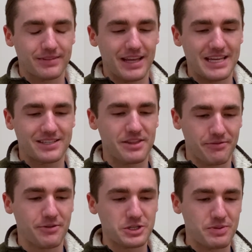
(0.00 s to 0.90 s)
it's the
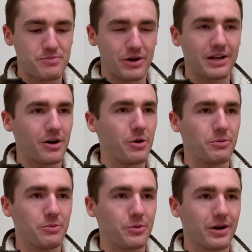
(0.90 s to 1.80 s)
first people I called
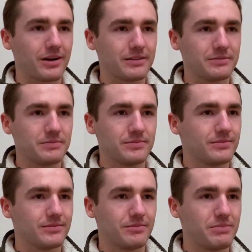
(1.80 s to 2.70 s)
were
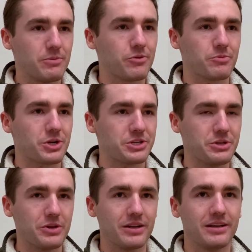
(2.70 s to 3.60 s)
people from Christian
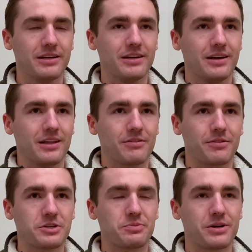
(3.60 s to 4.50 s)
Union. The
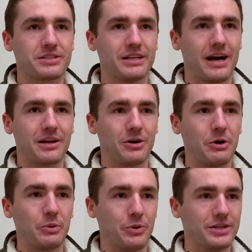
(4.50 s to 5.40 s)
first person I
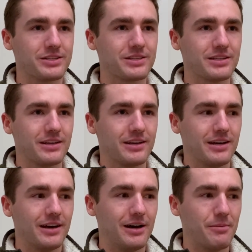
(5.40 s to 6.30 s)
called was
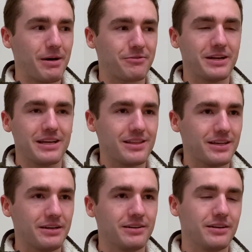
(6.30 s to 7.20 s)
my friend
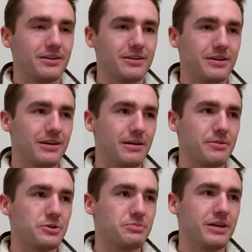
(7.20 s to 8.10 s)
Ethan,
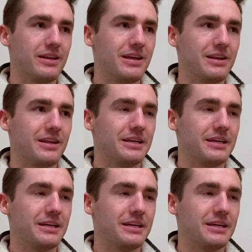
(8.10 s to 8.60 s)
who's been in